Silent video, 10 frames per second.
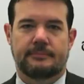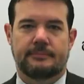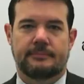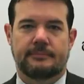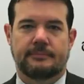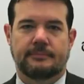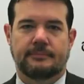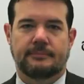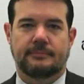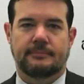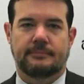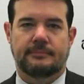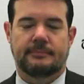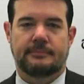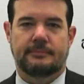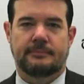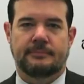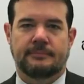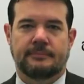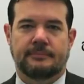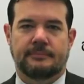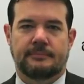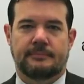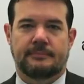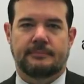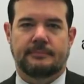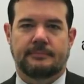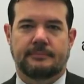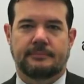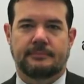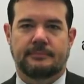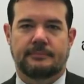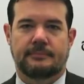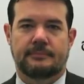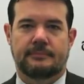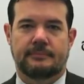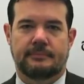(silent)